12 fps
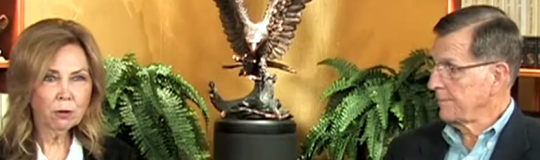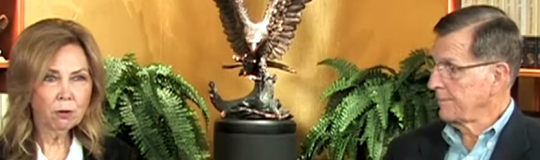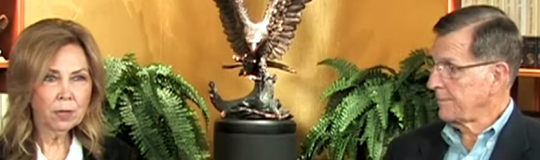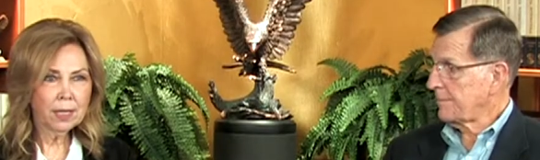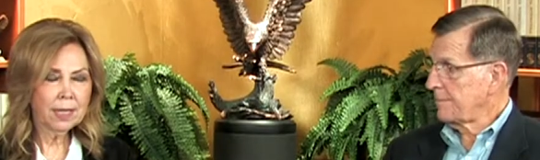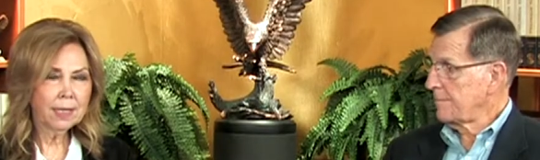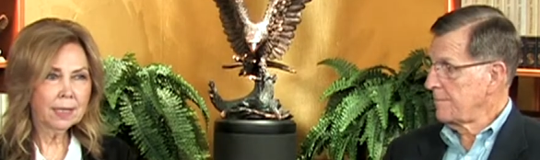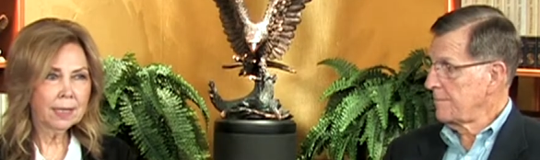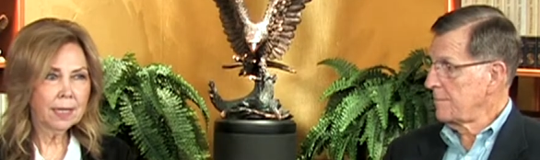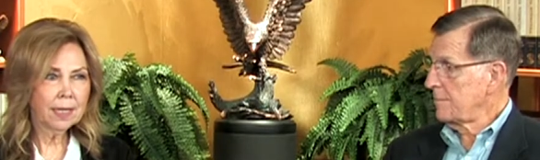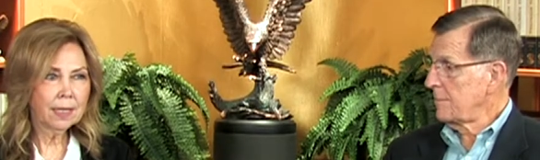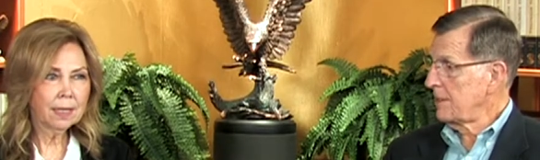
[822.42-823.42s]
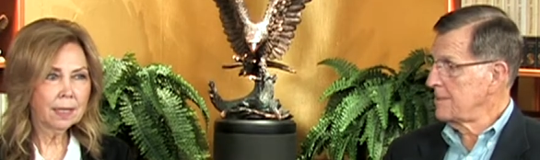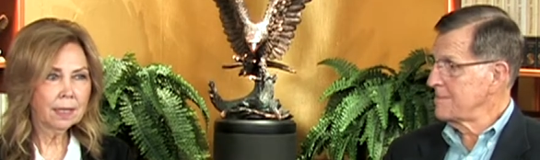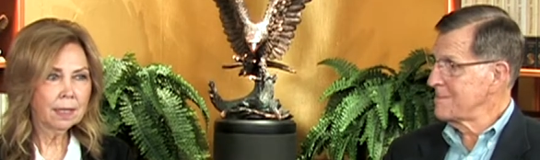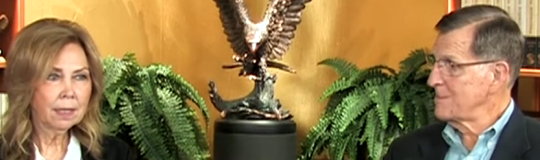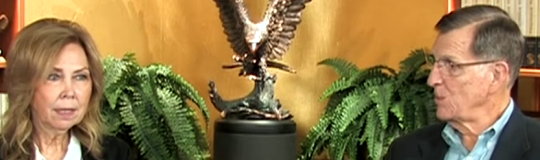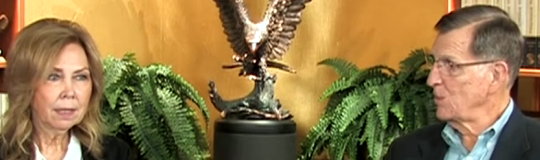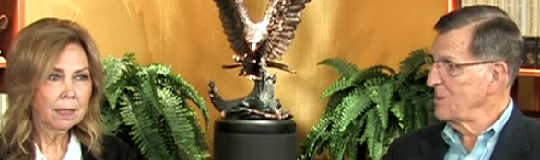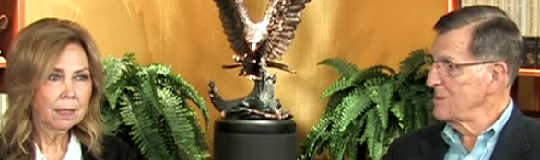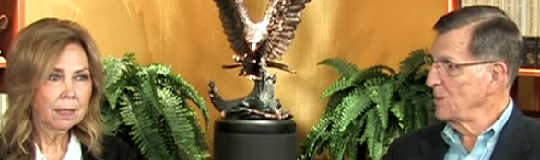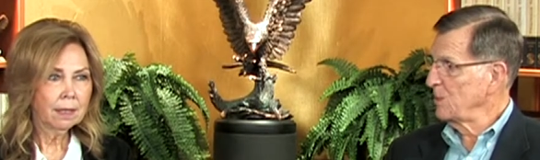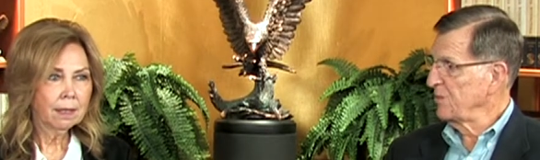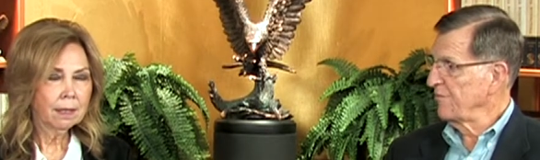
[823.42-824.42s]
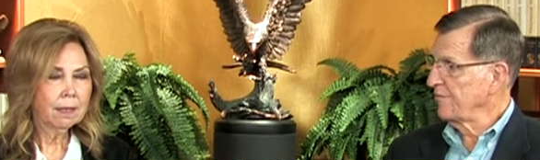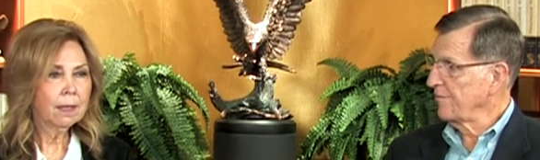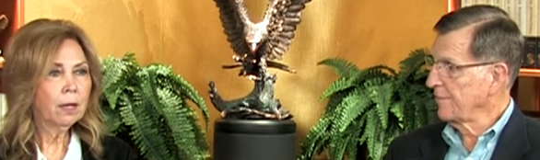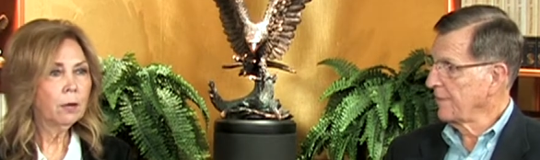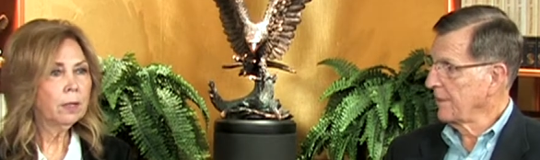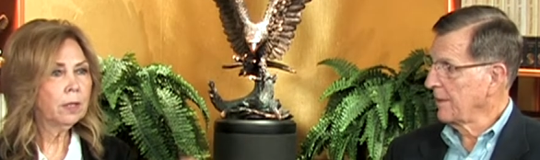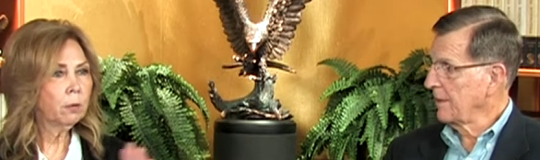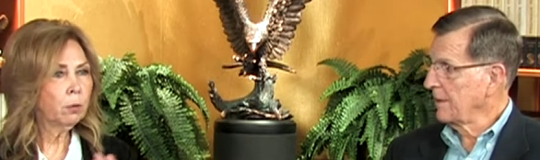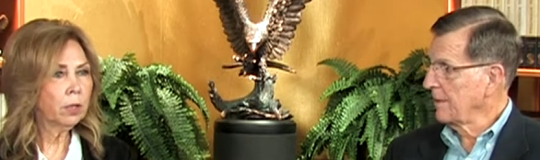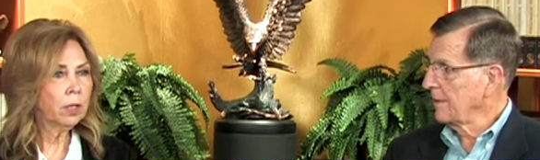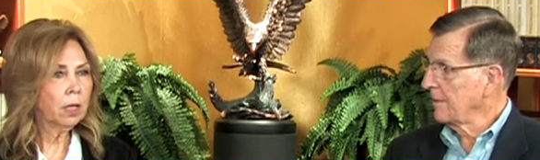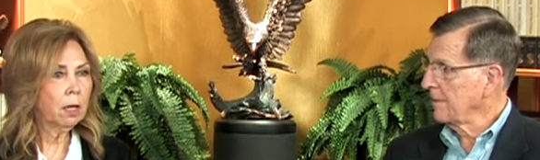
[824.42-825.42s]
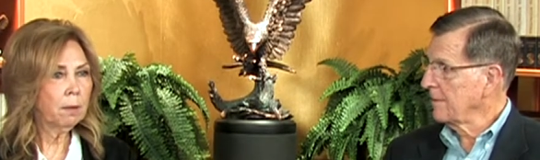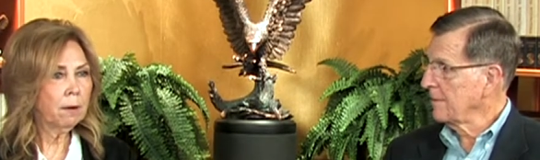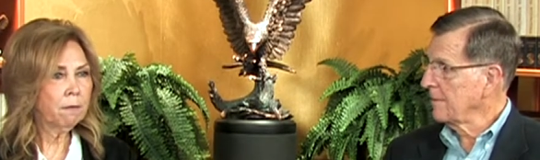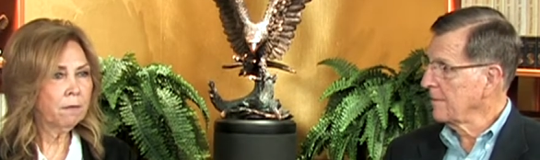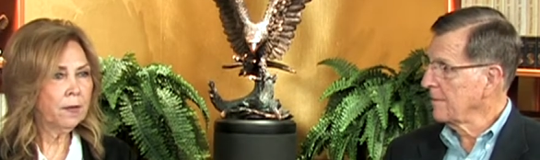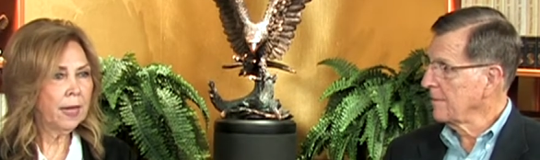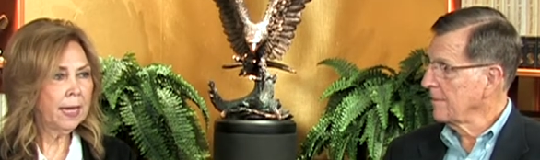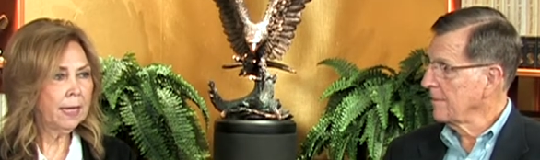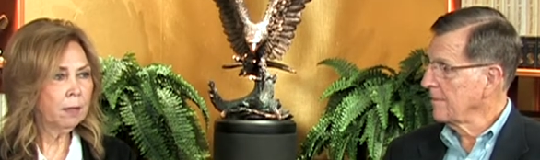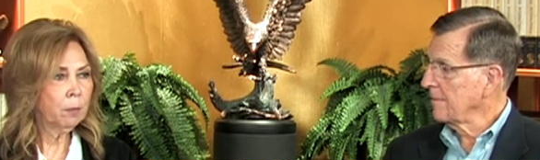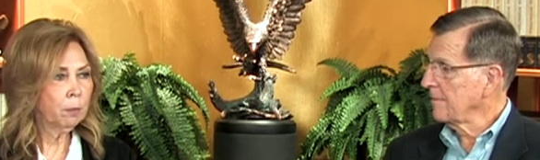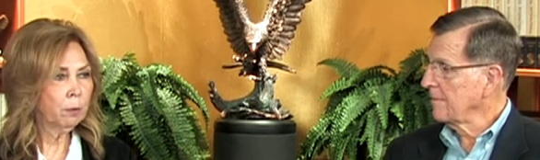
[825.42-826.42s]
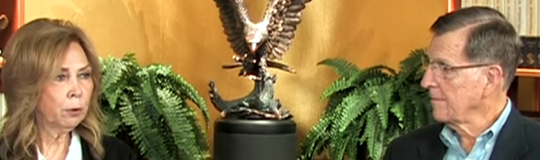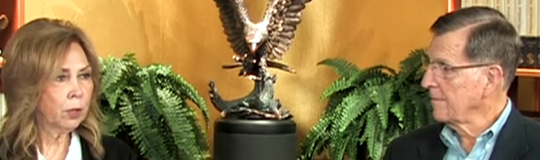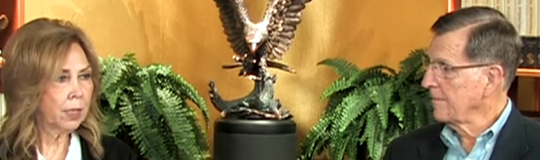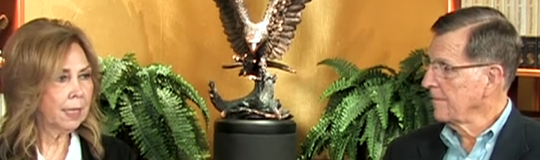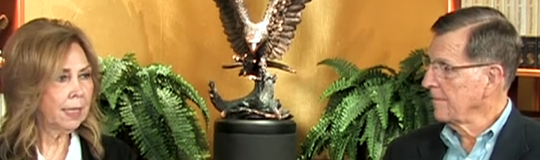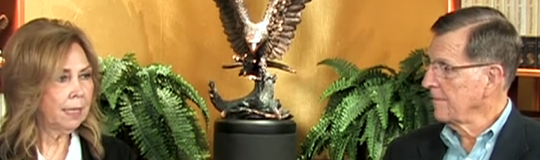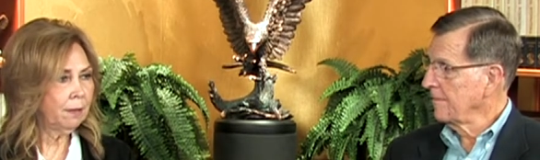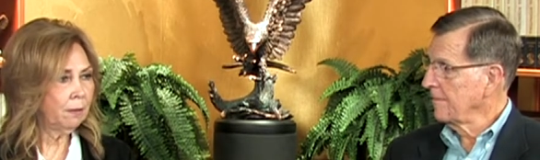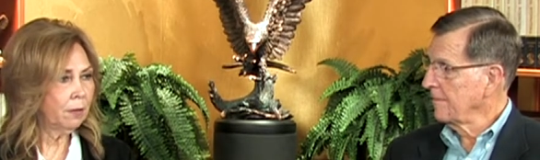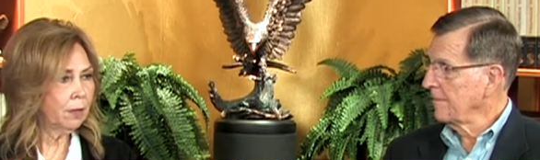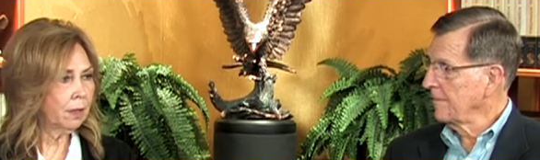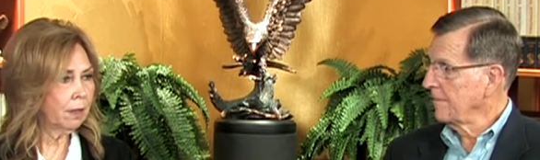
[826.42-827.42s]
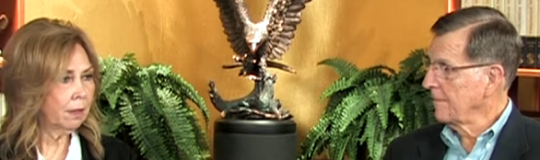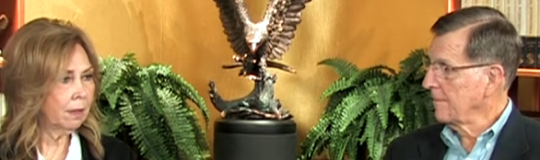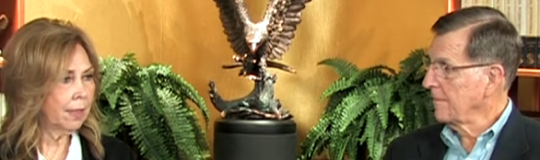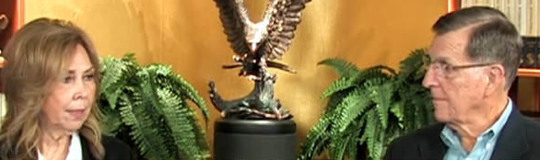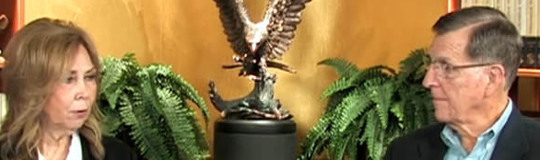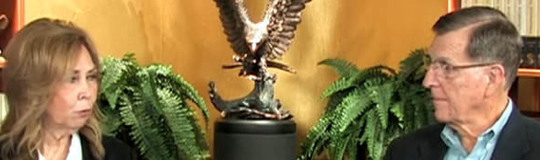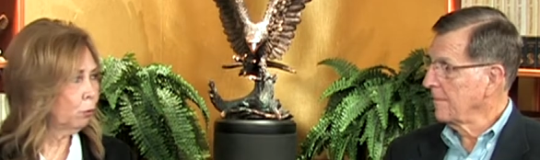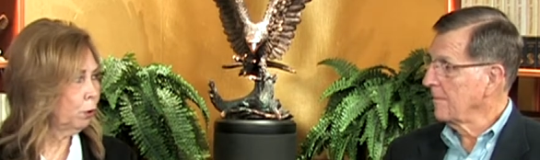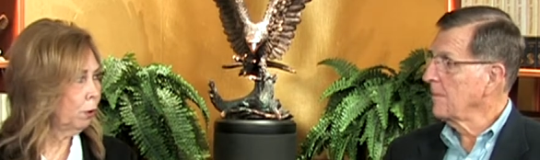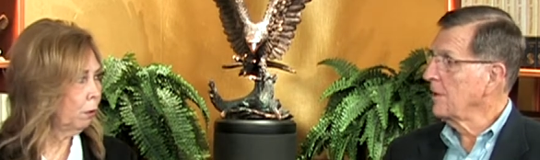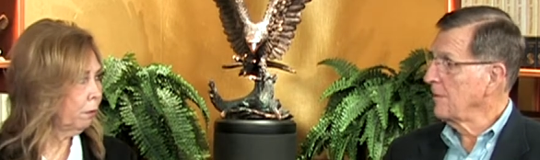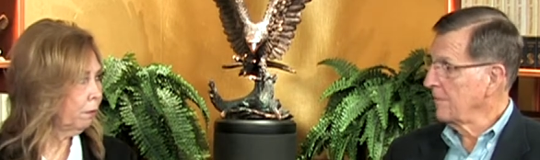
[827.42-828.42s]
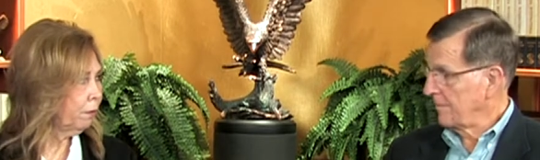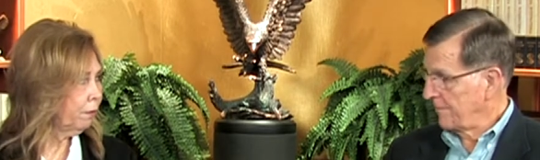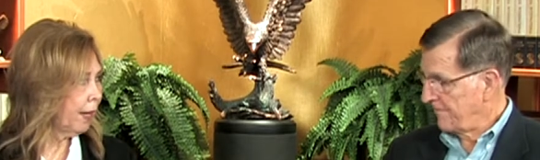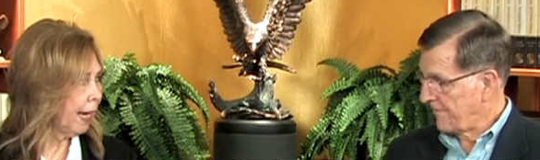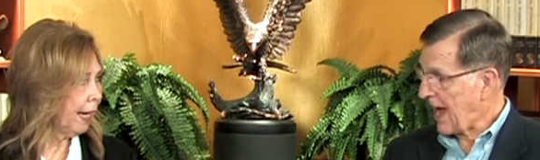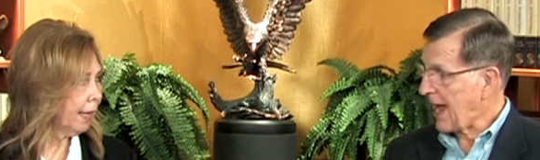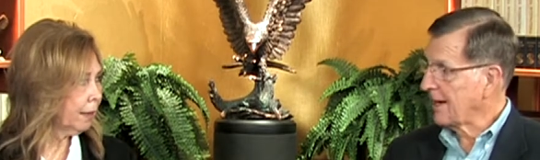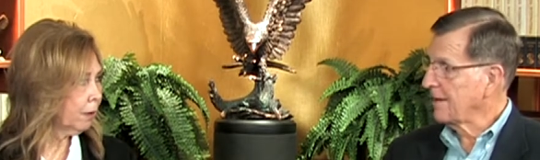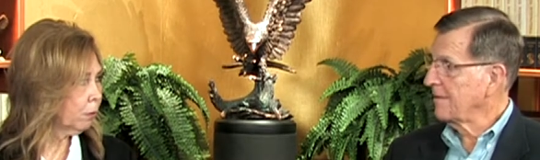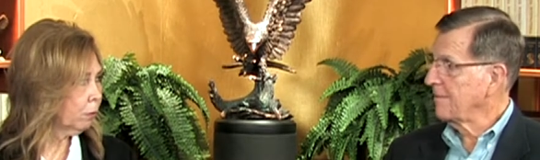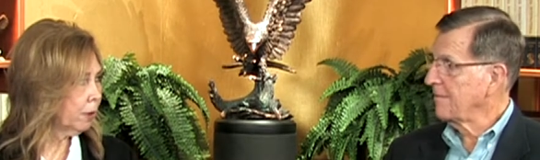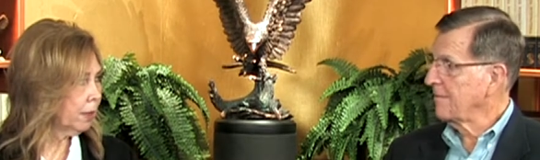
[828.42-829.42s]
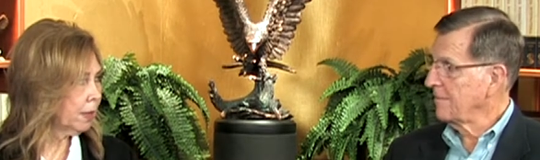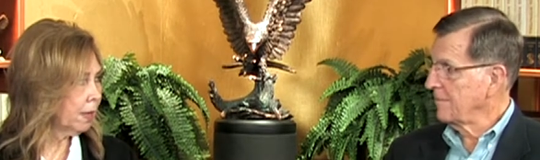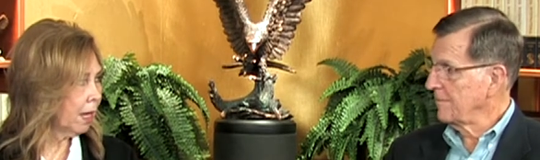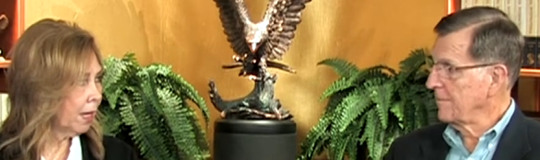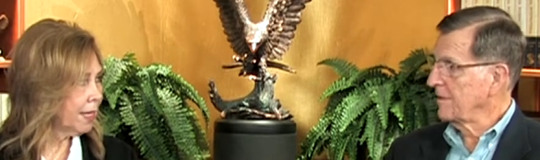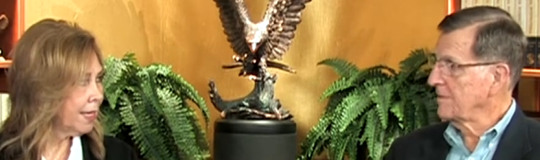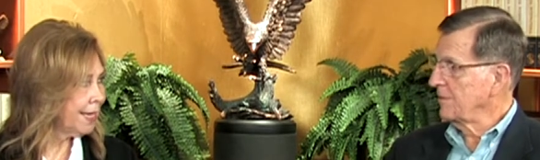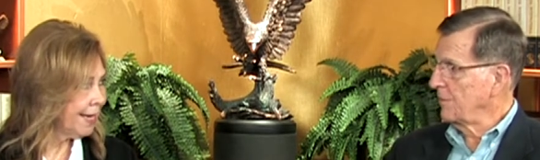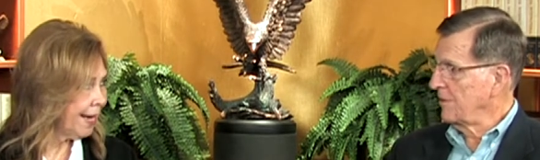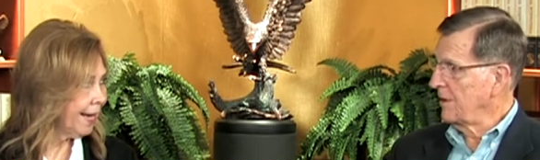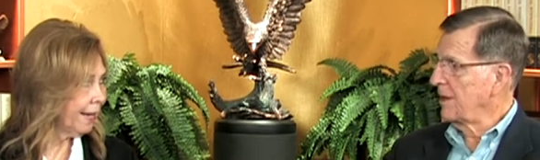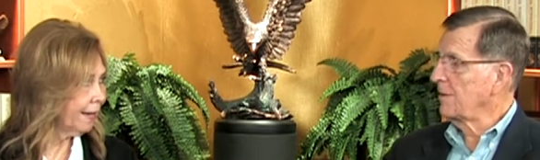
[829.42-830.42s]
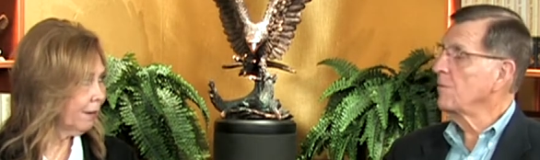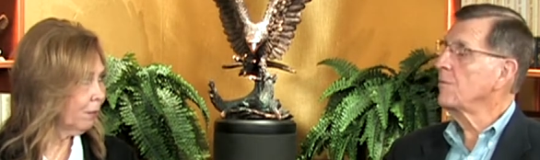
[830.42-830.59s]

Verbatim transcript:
Speaker 1: on and it says, no, it's where it's talking about faith perceives as real yep. fact what is not yet